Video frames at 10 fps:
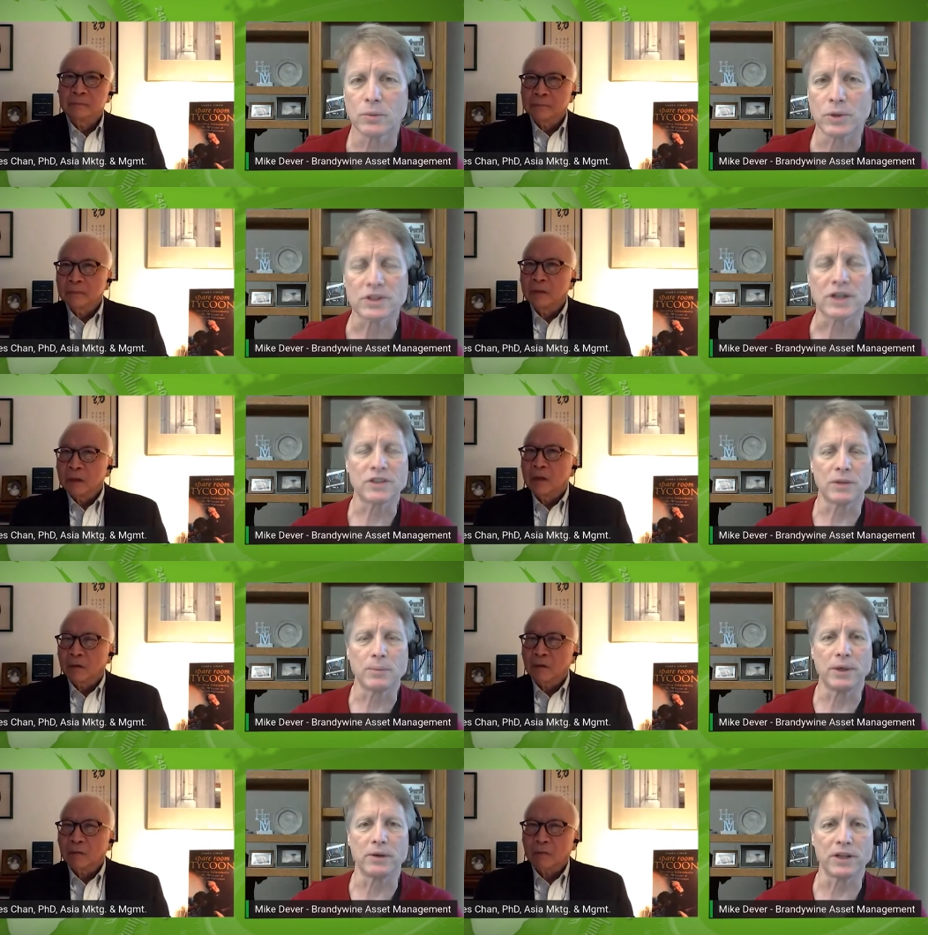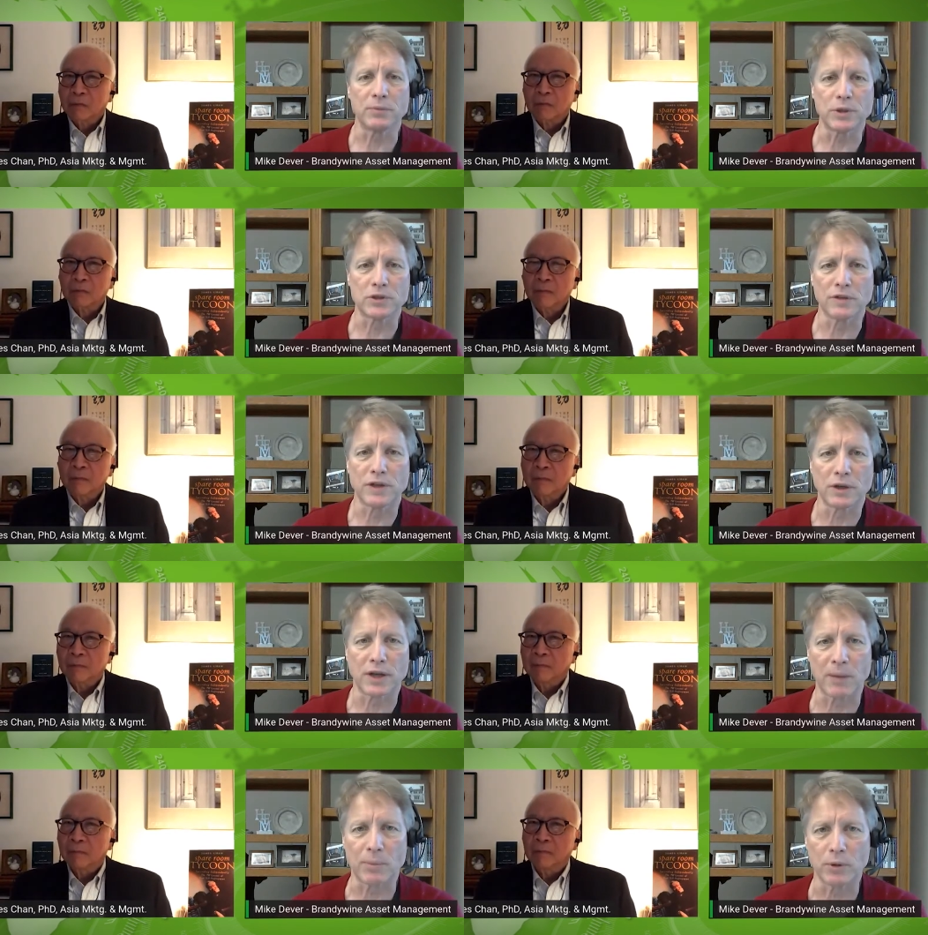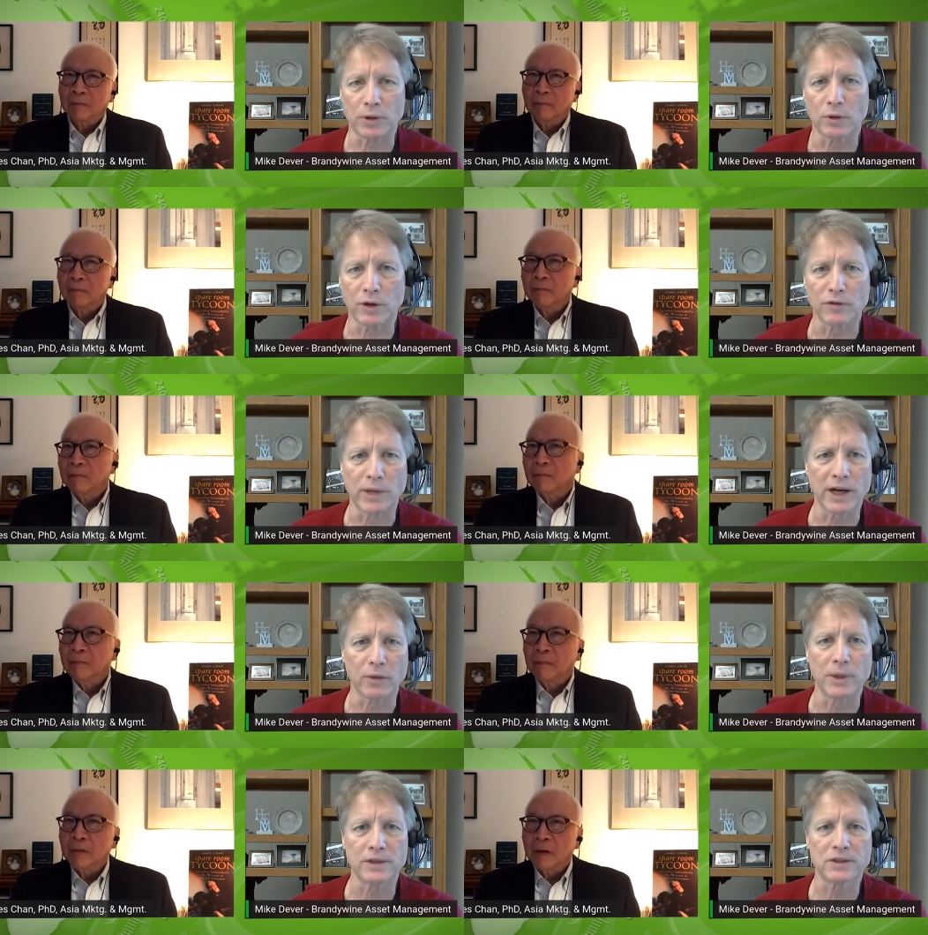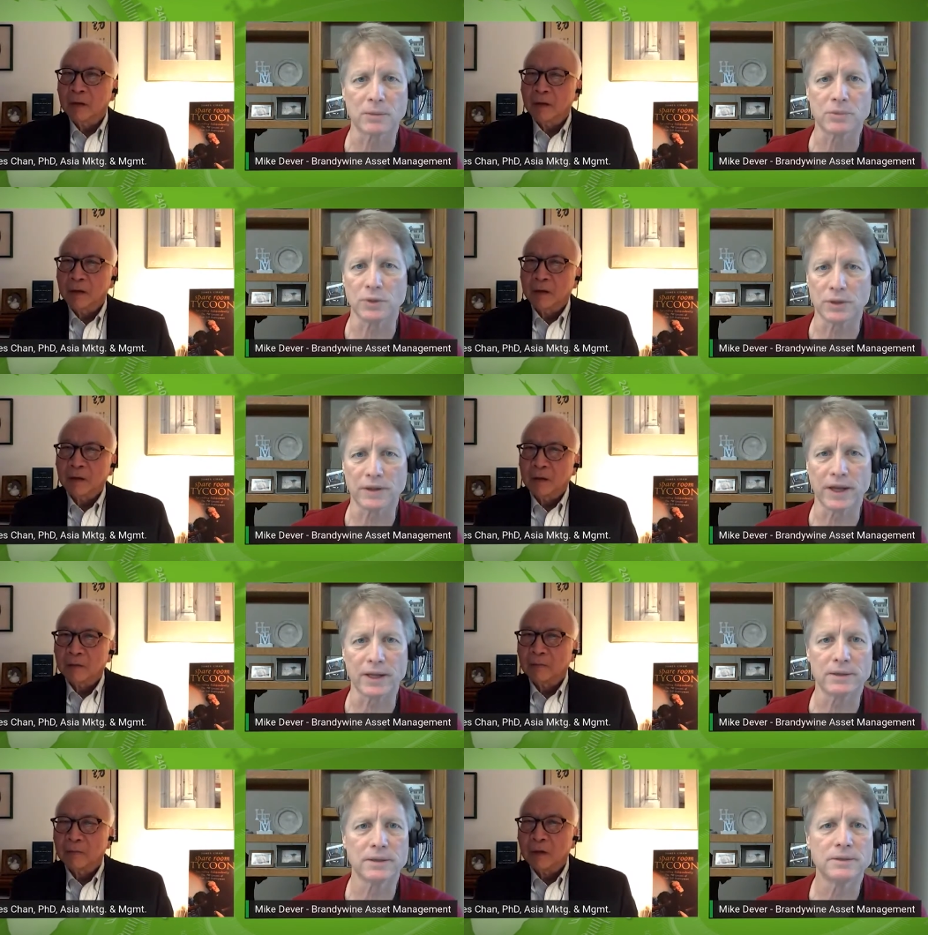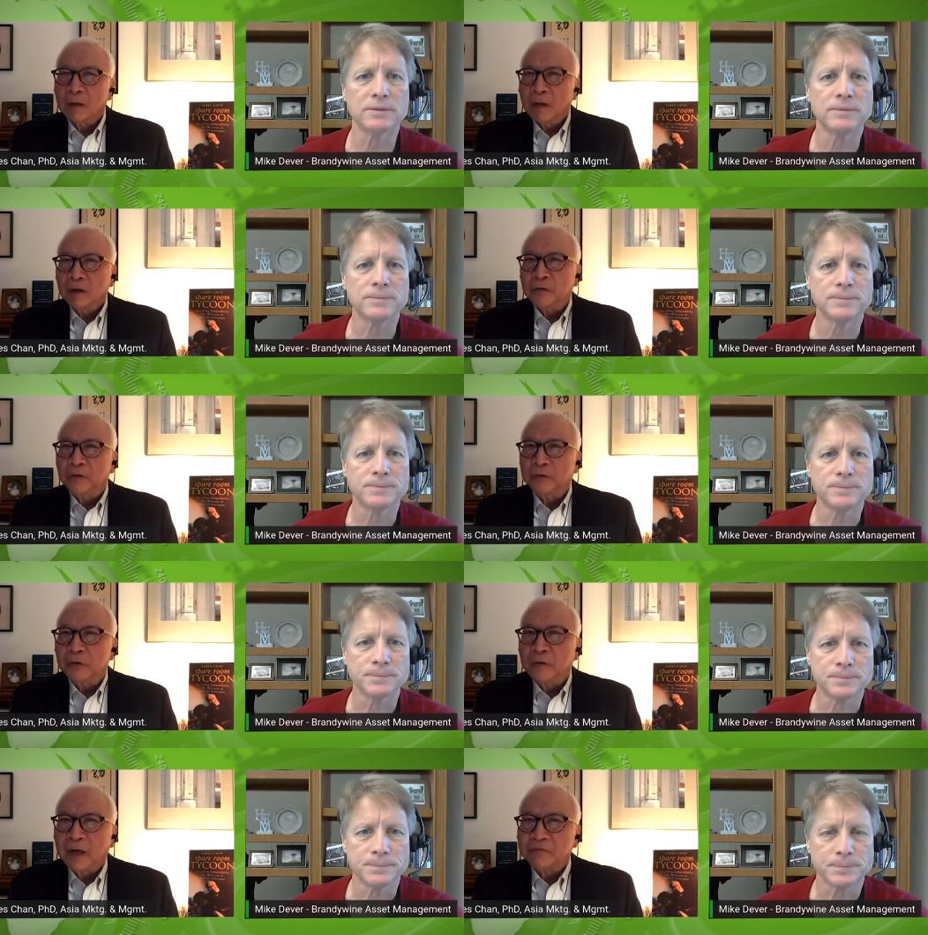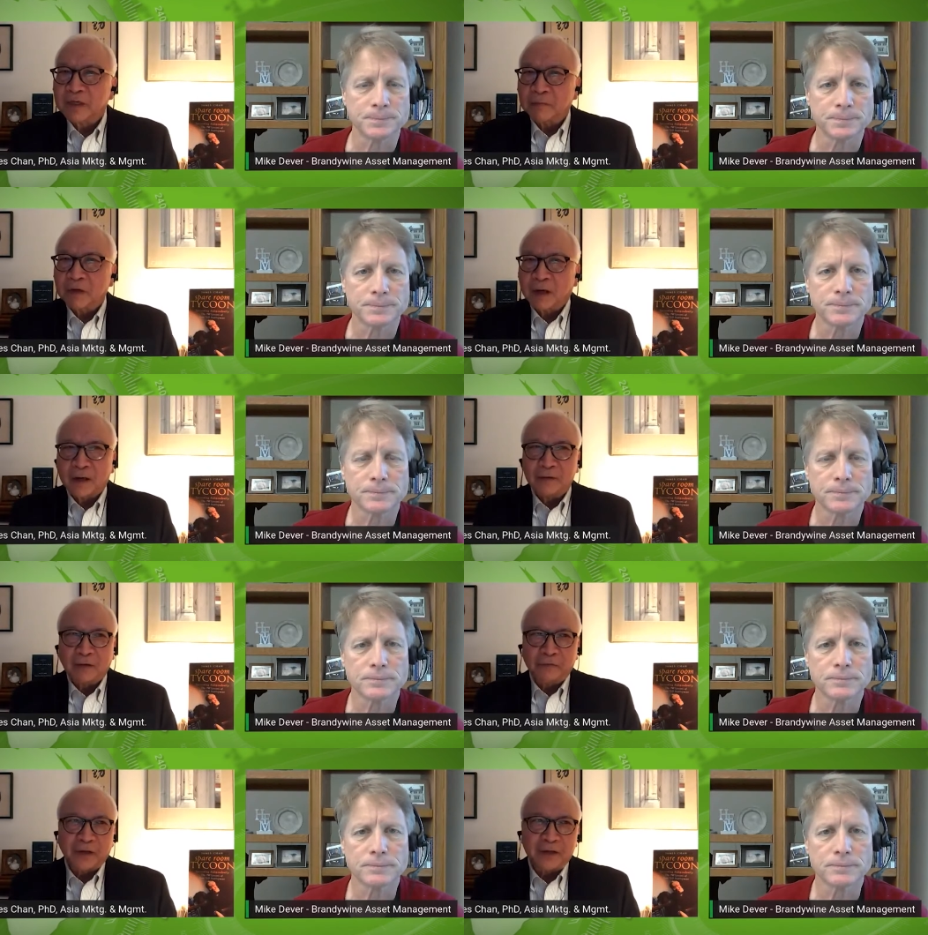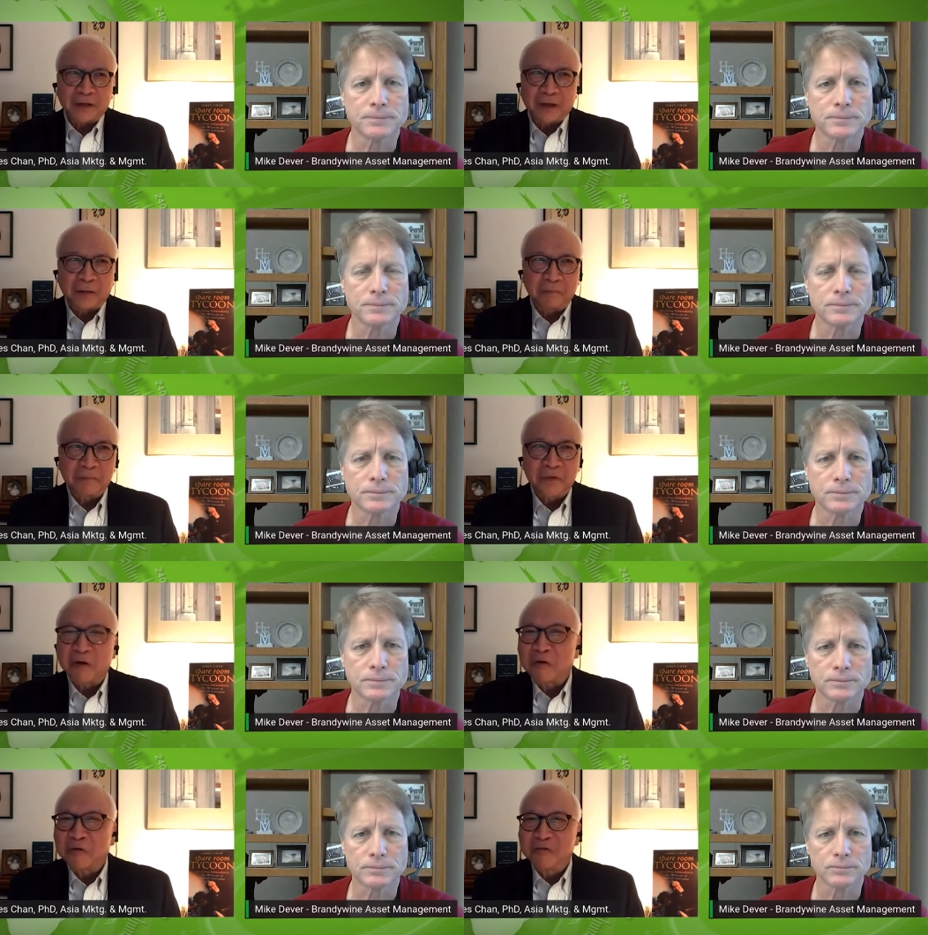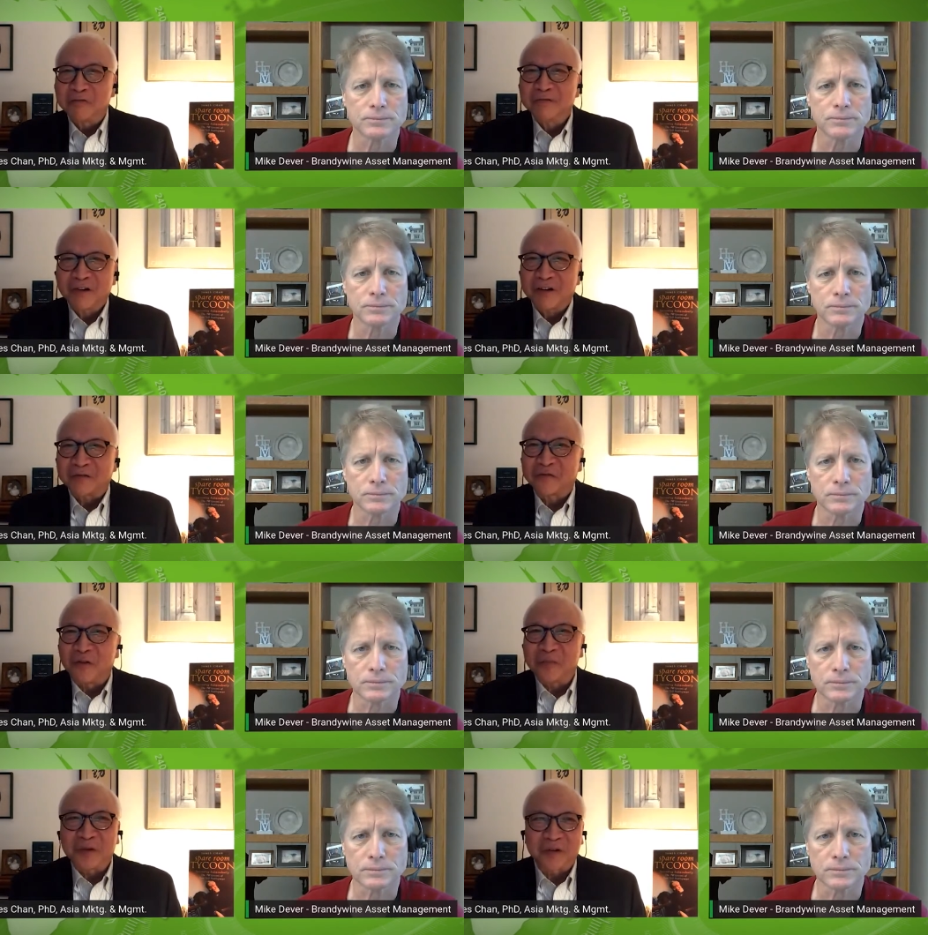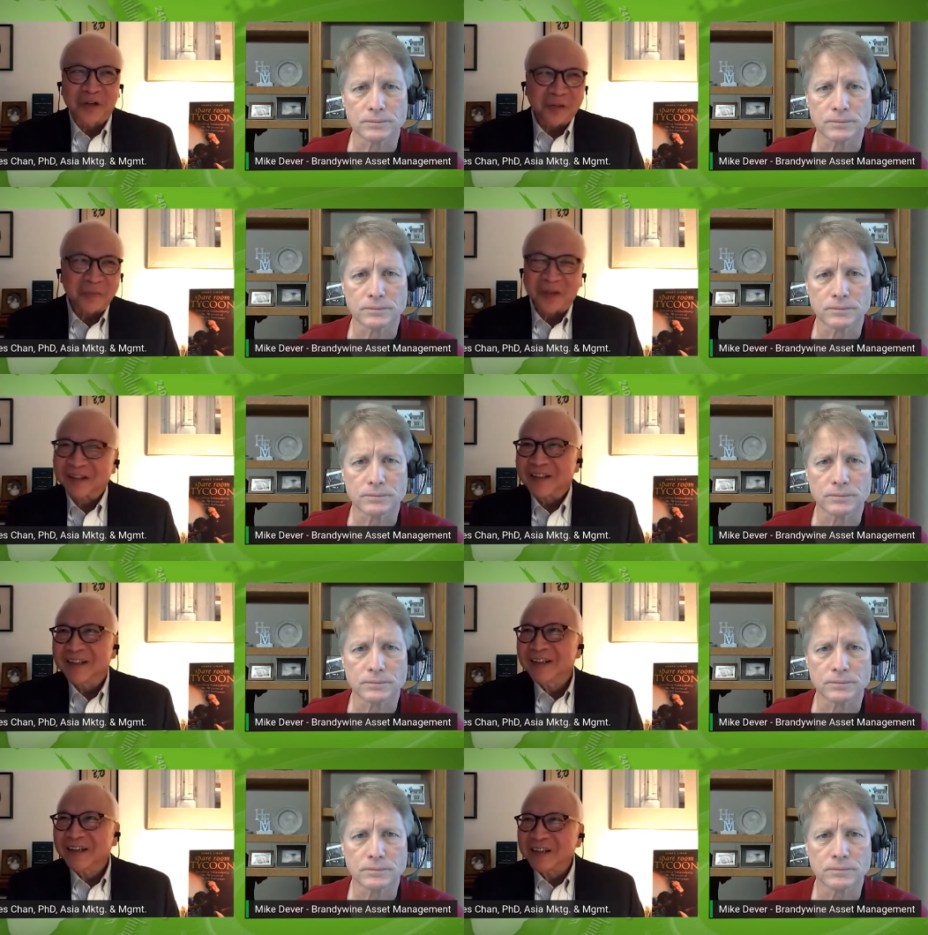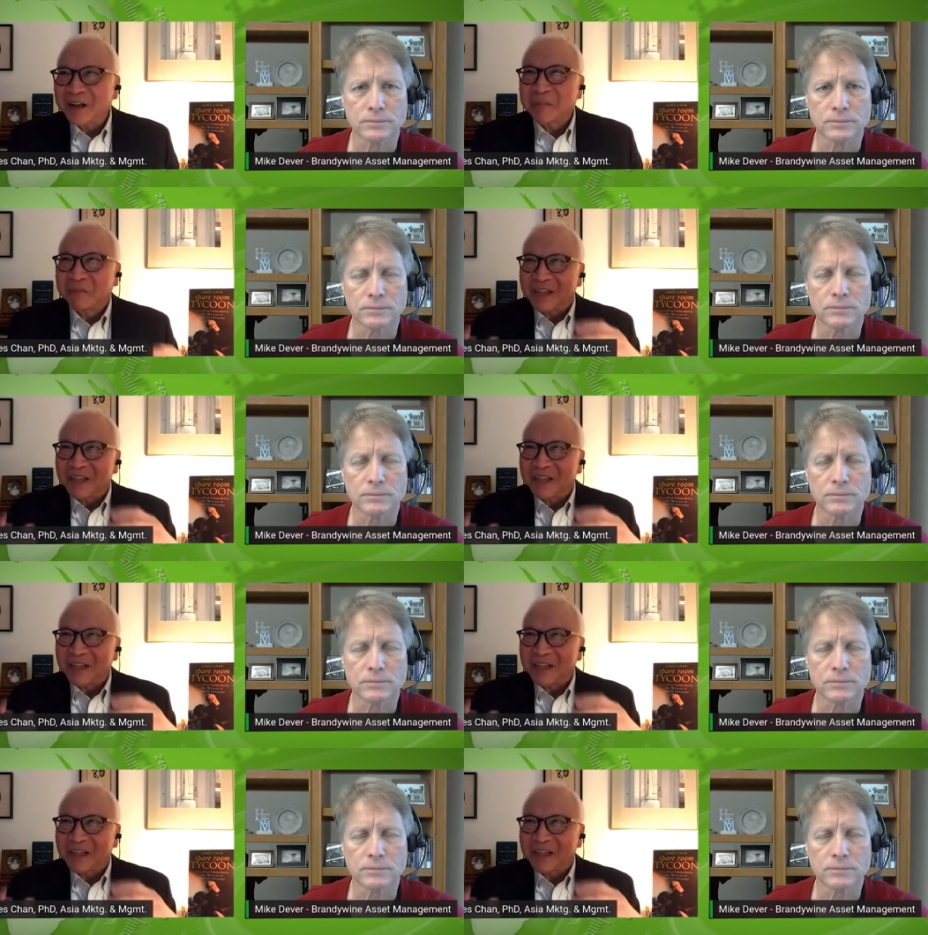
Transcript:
Speaker 1: which gives you the ability of preserving your capital and growing from a higher base subsequent
Speaker 2: to that. Do you have some kind of a, um, oh, not a formula, but you know,